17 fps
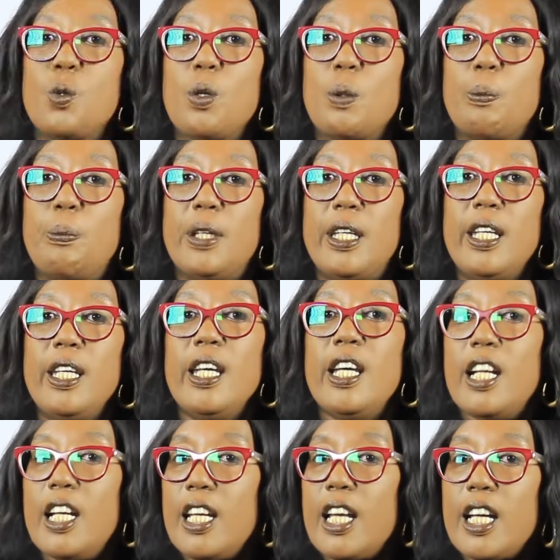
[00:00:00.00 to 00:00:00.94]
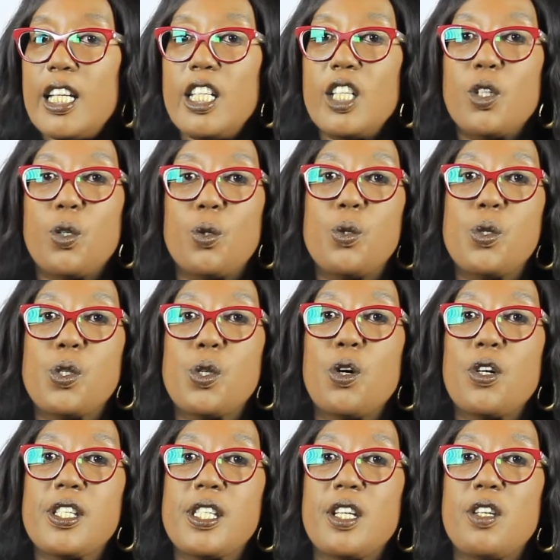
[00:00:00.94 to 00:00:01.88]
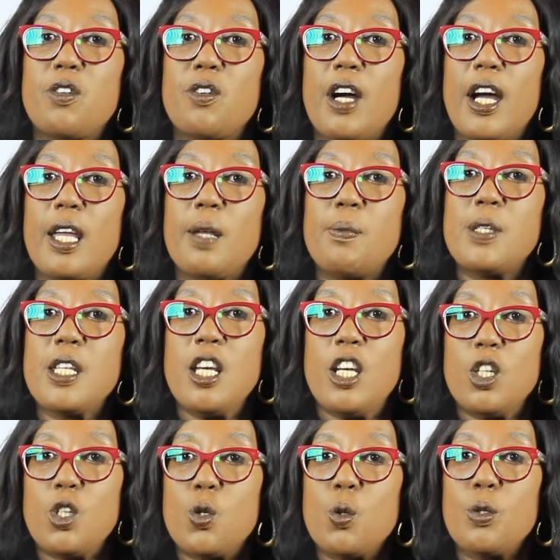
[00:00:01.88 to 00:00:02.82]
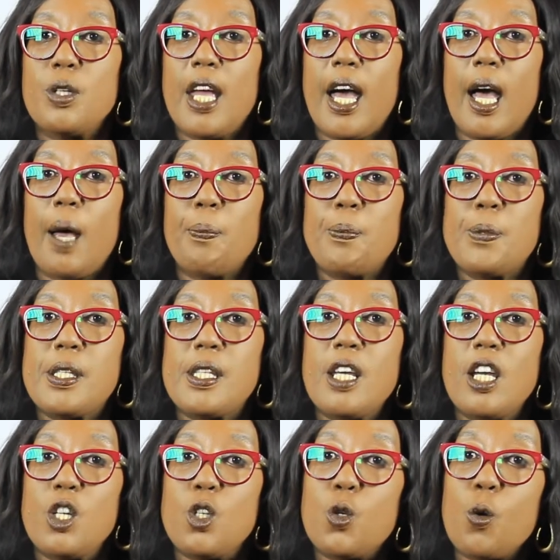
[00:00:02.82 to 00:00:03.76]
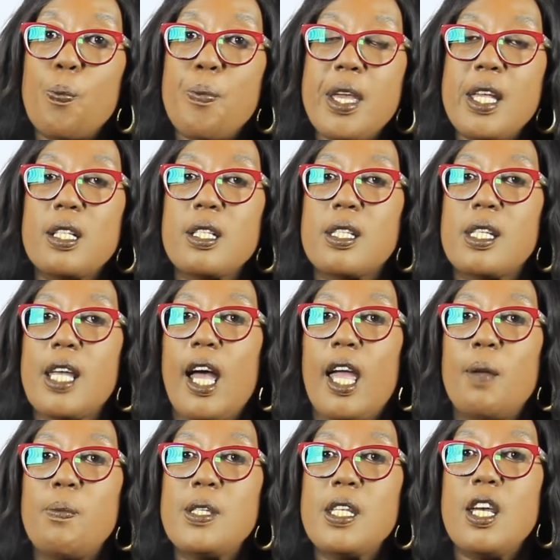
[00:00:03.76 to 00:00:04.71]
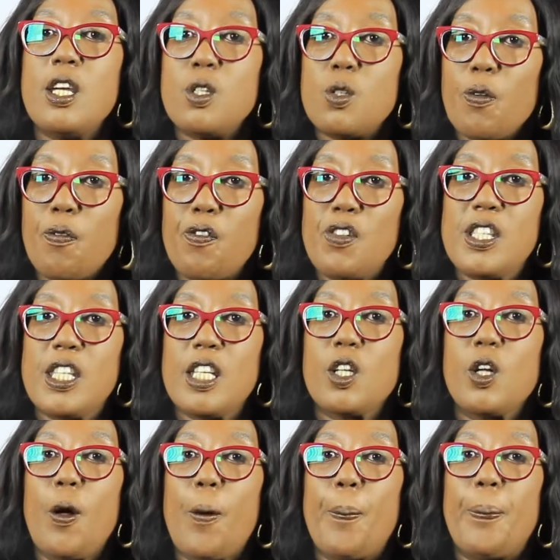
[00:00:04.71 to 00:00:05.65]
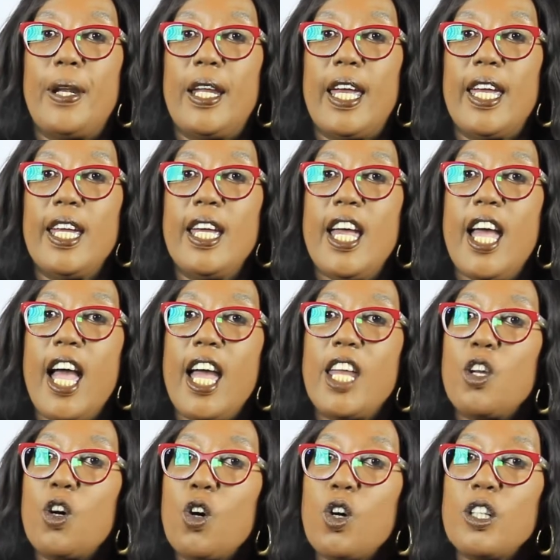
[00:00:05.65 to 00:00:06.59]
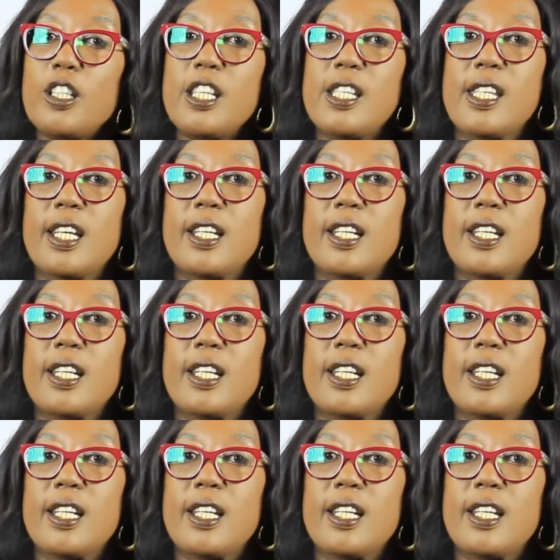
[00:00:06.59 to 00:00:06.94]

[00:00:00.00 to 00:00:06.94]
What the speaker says: will be learning through songs and rhymes, to naps, to meal times, to physical play, and all these